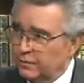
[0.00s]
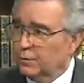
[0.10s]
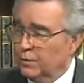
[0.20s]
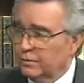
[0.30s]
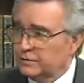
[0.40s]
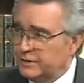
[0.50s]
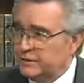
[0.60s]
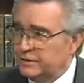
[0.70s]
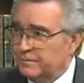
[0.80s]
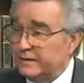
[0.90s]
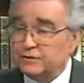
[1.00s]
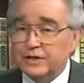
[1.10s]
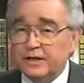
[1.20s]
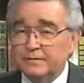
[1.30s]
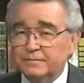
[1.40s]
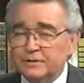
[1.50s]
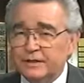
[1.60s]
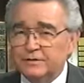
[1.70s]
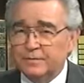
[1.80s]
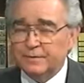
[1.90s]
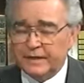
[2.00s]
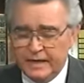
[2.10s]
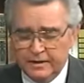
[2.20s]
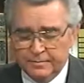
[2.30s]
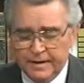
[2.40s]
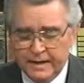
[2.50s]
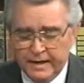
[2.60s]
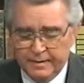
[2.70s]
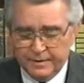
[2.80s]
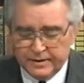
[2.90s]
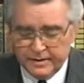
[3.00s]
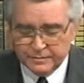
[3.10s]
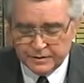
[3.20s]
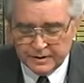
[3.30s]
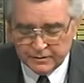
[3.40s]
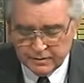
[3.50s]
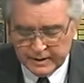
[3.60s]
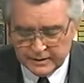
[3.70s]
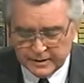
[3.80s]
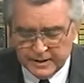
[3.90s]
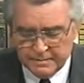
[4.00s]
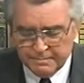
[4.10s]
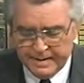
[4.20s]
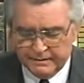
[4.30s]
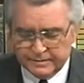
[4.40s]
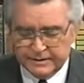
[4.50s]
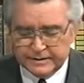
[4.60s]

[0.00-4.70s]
the world system and sets up a kingdom and becomes a great mountain.